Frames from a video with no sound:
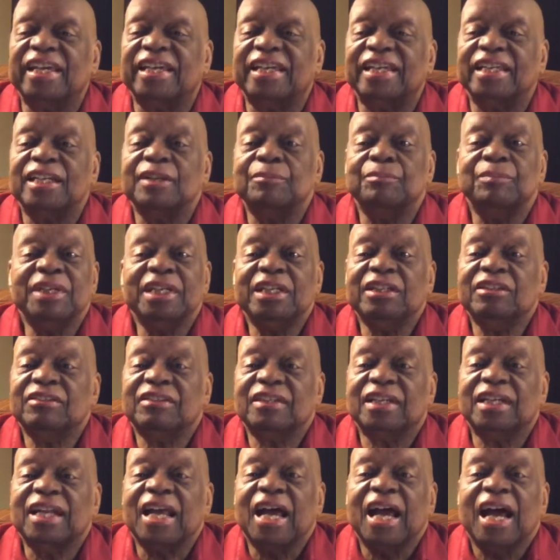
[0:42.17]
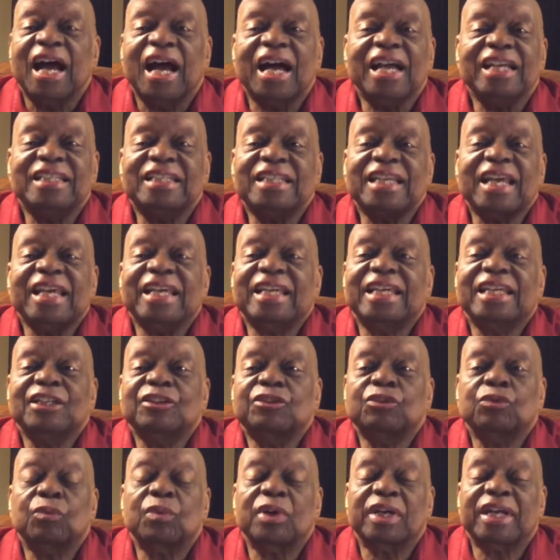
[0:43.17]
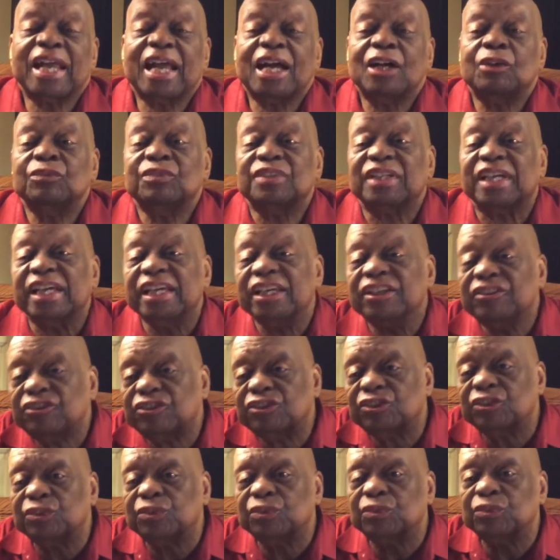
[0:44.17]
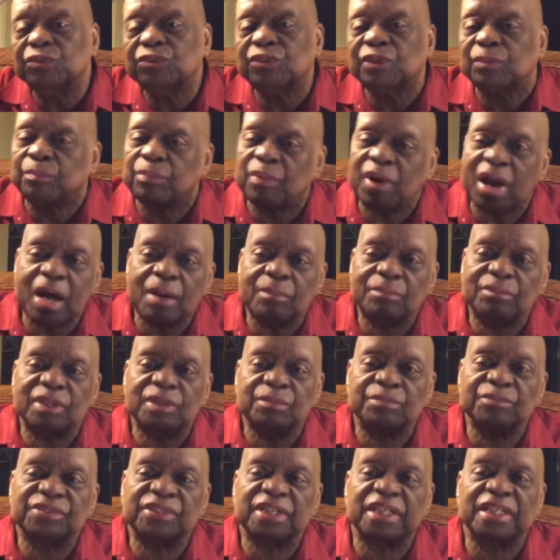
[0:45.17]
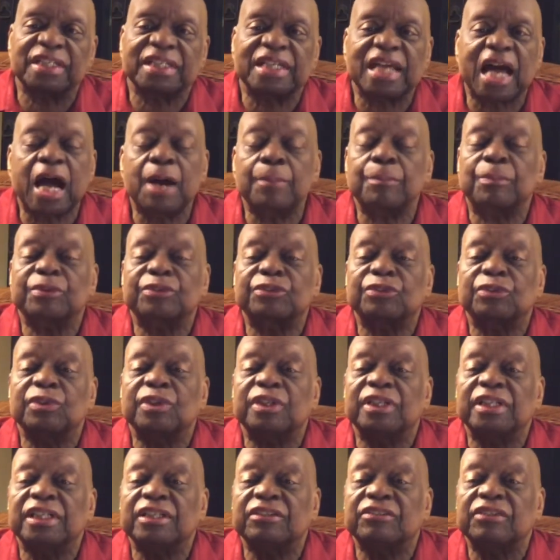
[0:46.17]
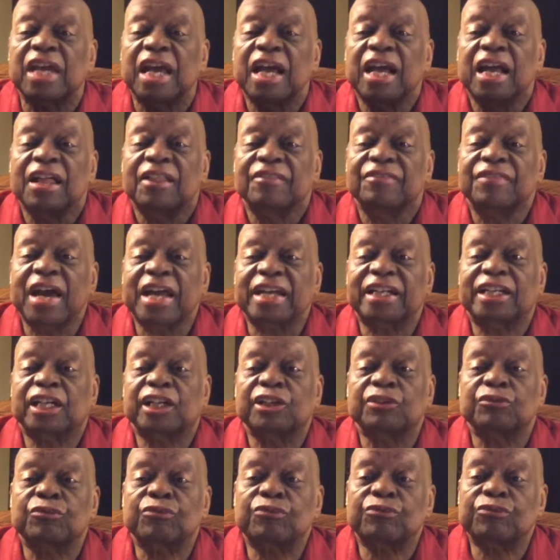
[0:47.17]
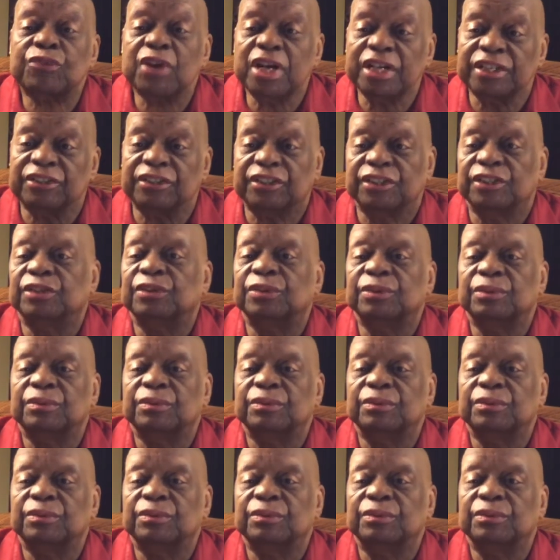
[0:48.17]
and it means that I take into account the issues, the problems, and the opportunities that confront you.